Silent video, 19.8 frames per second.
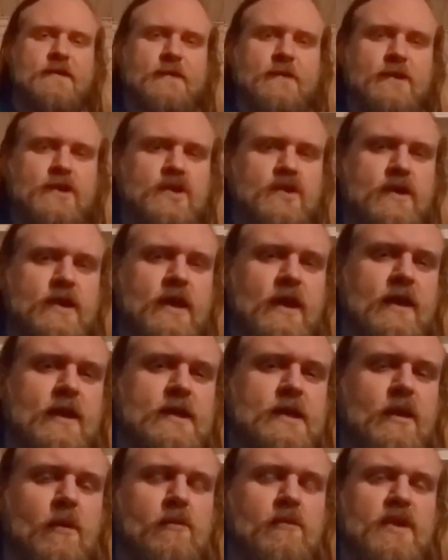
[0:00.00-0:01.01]
Drinking
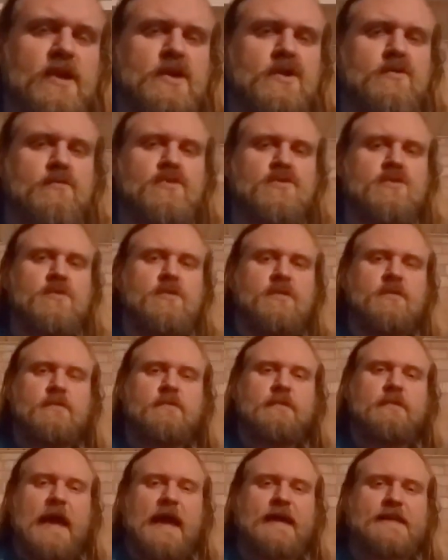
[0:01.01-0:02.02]
is a miserable
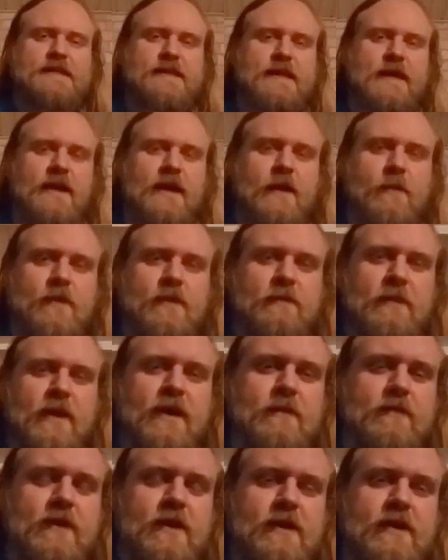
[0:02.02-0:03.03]
pastime, in my
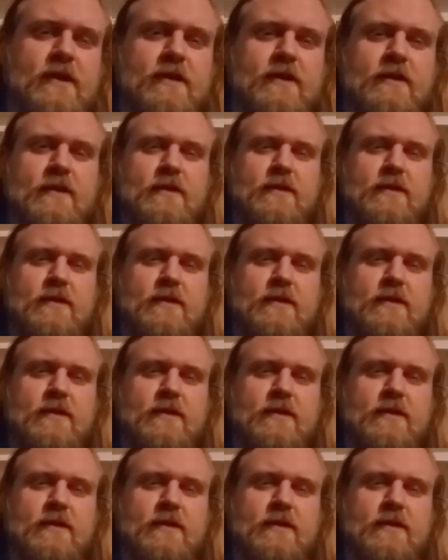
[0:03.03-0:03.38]
opinion.